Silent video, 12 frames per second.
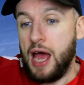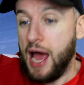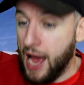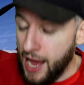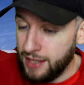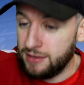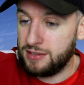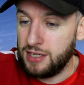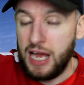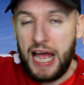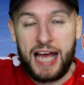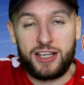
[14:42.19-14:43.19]
And
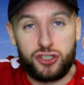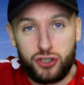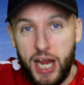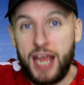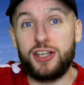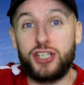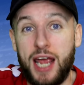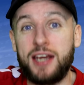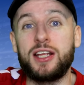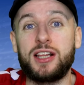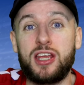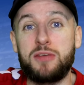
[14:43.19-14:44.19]
I
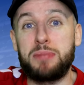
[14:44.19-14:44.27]
genuinely